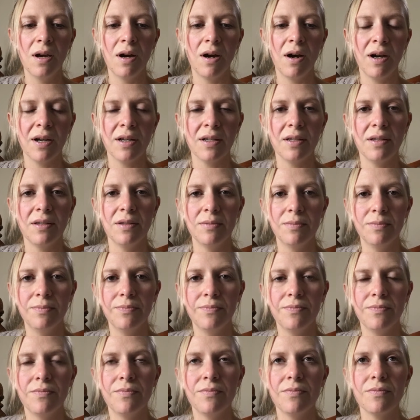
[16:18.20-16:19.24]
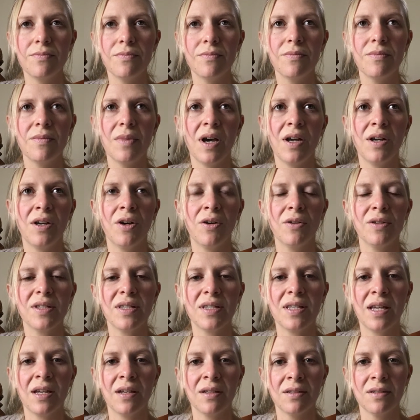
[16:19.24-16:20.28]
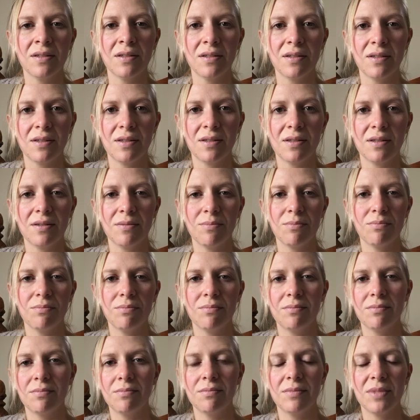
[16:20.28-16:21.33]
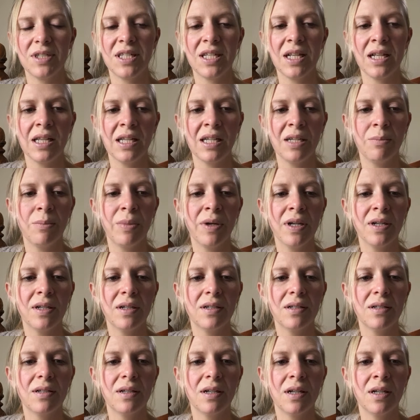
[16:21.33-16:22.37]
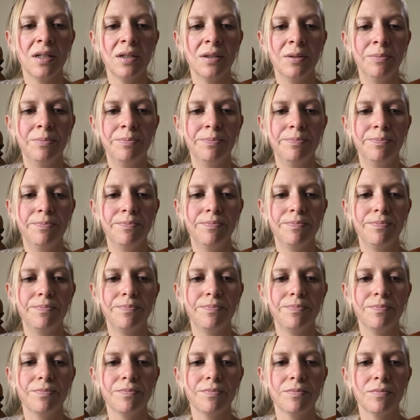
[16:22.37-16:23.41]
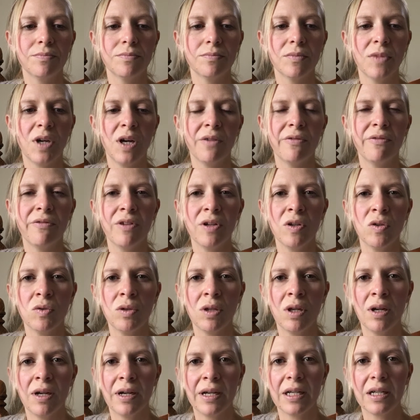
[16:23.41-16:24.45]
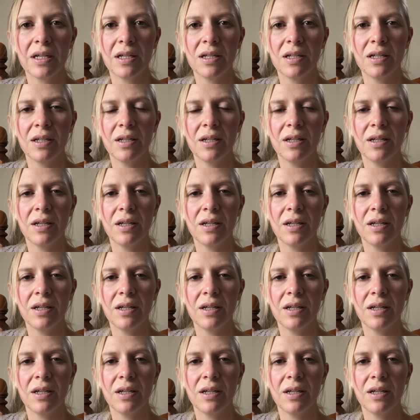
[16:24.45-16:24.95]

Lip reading: I know it sounds silly, but I feel like